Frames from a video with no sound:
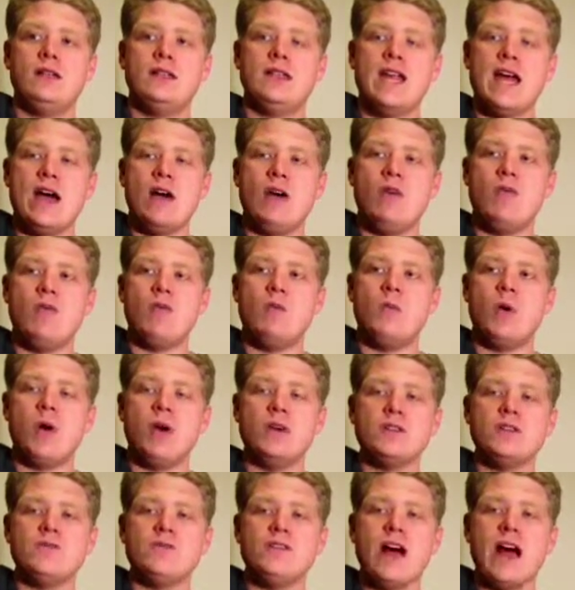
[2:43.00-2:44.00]
Now over
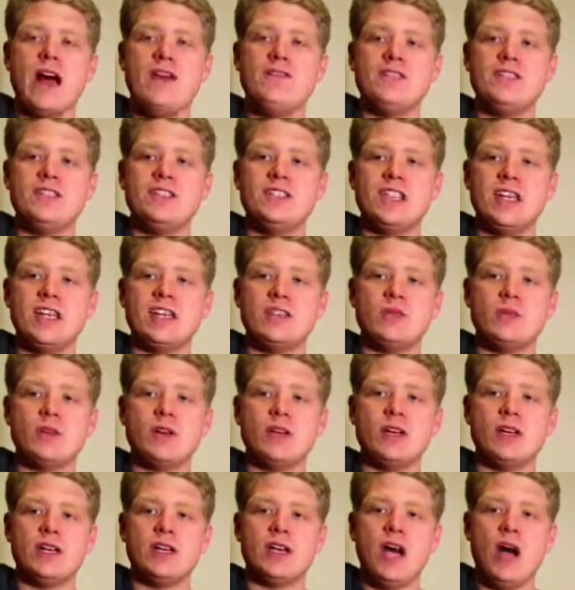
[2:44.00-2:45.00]
bars 5 and 6, we're
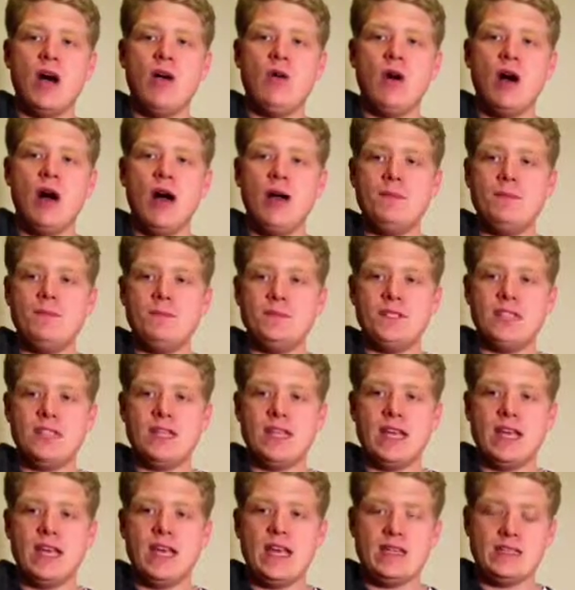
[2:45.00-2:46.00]
going to go up to
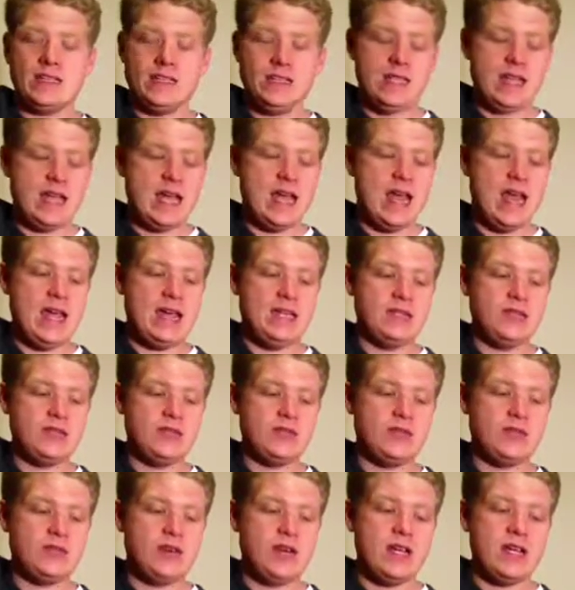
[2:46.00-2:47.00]
the A
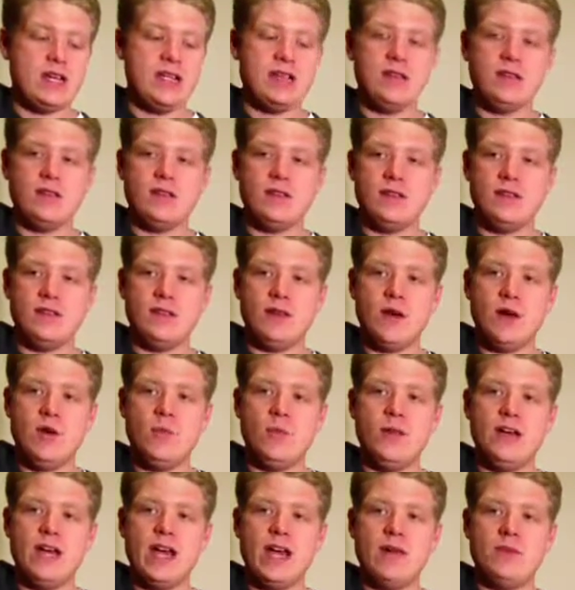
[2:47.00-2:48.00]
string, to the
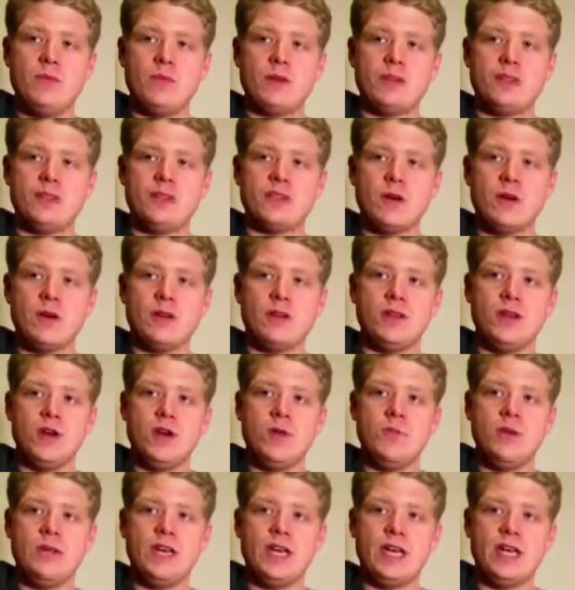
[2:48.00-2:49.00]
open A. We're going to start on the
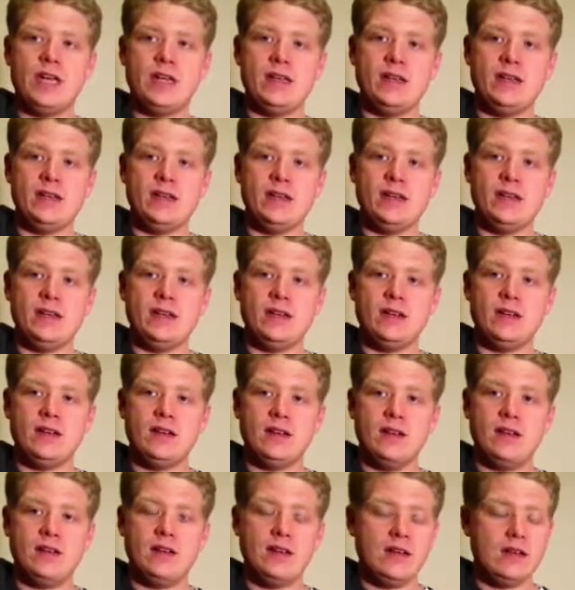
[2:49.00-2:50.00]
open A.
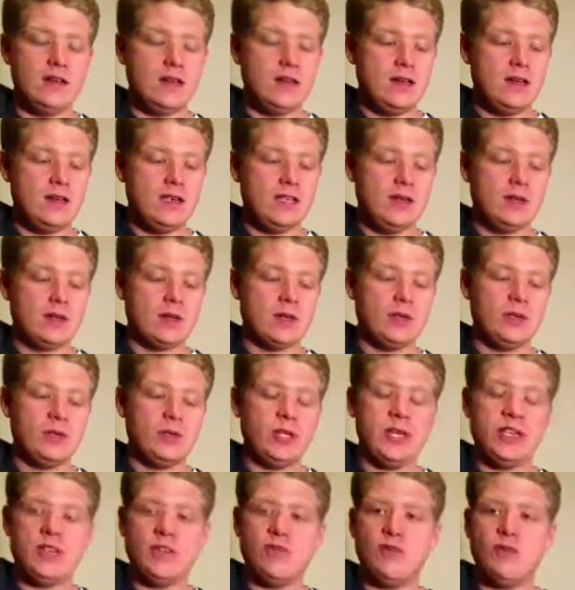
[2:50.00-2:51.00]

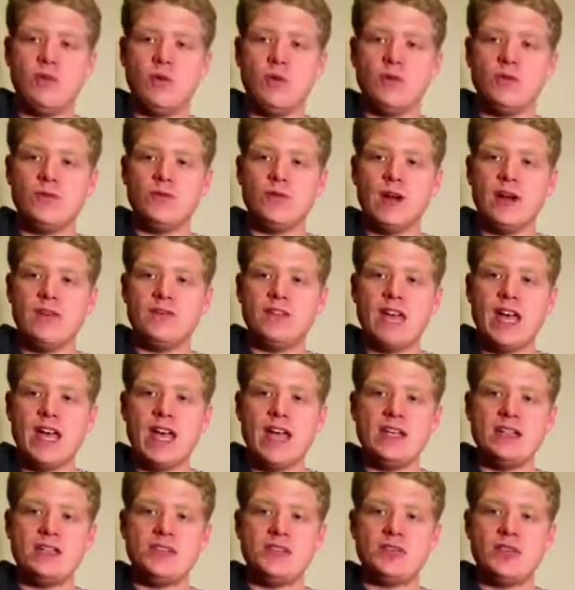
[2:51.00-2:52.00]
Play the 4th fret of the
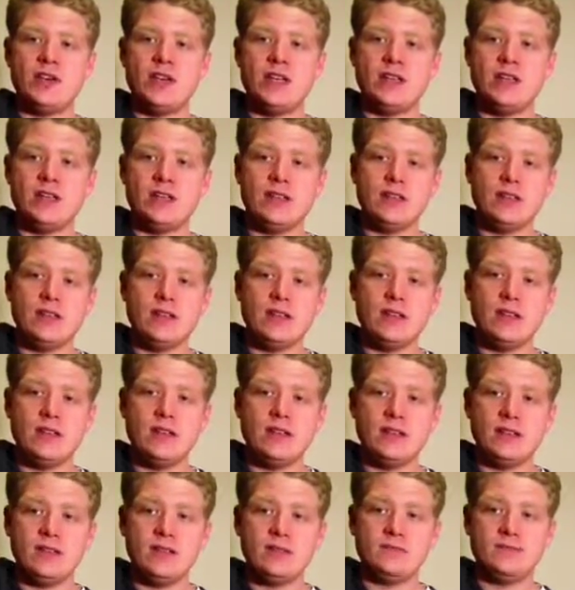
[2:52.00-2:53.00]
A string,
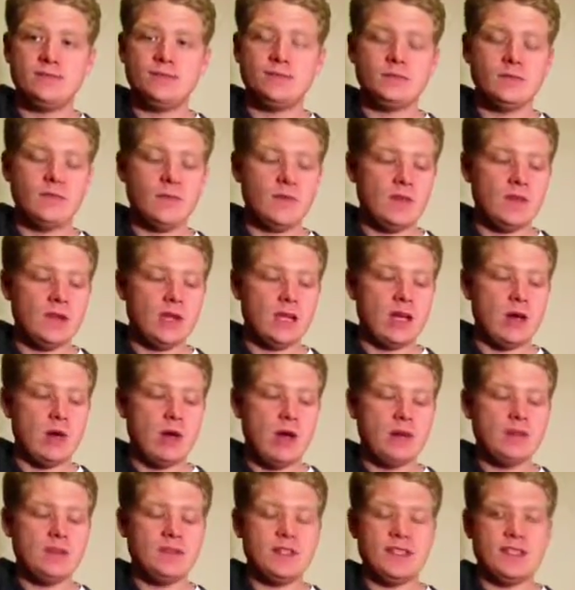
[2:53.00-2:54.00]
and go
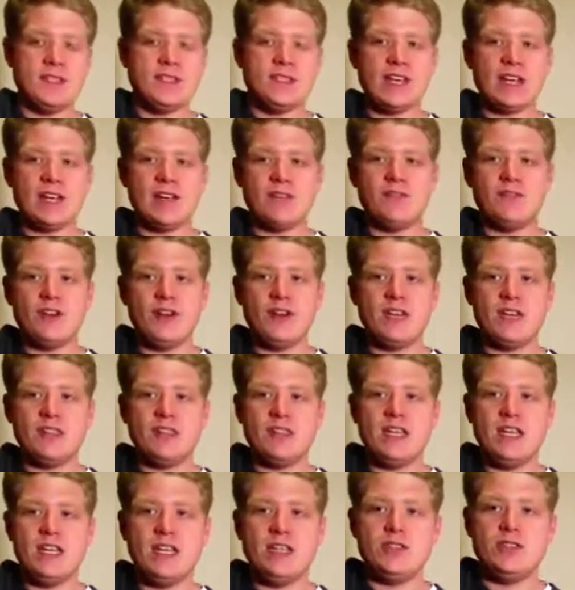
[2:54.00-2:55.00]
up to the 2nd fret of the
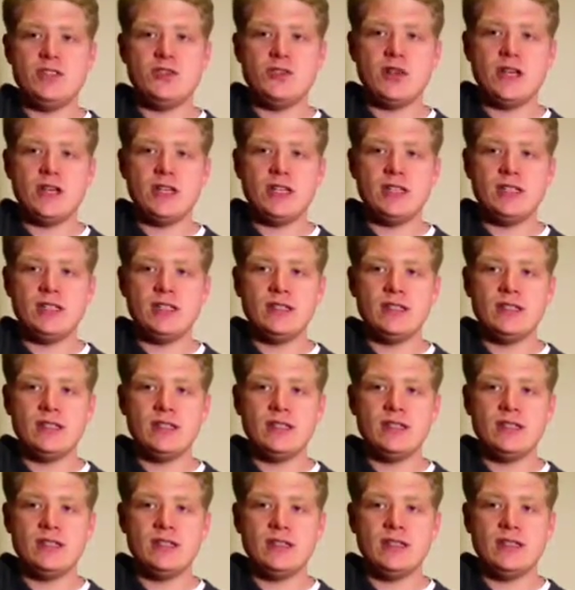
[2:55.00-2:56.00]
D string,
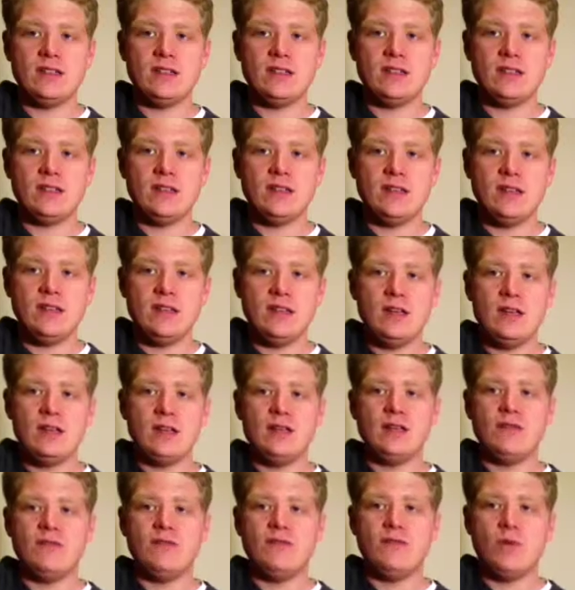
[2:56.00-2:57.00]

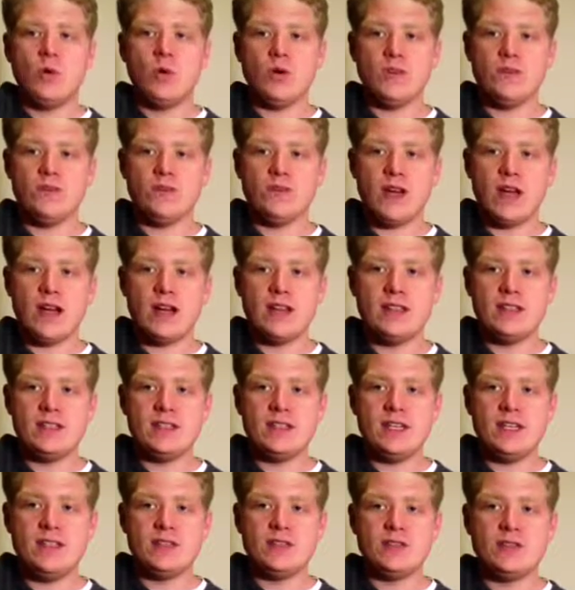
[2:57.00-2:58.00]
the 4th fret of the
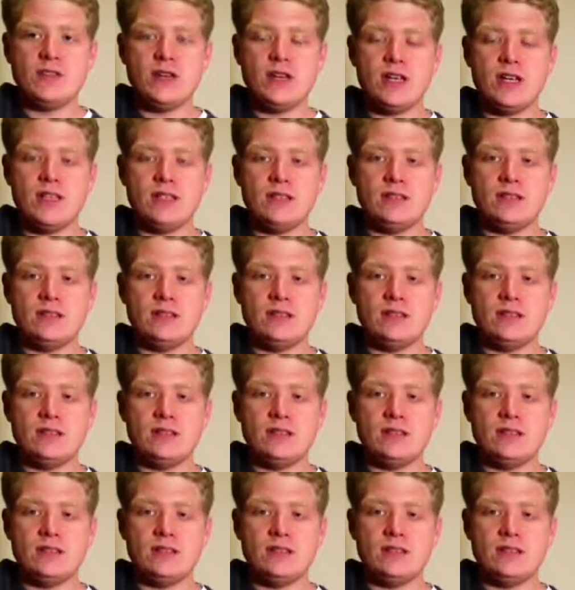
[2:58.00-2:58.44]
D string,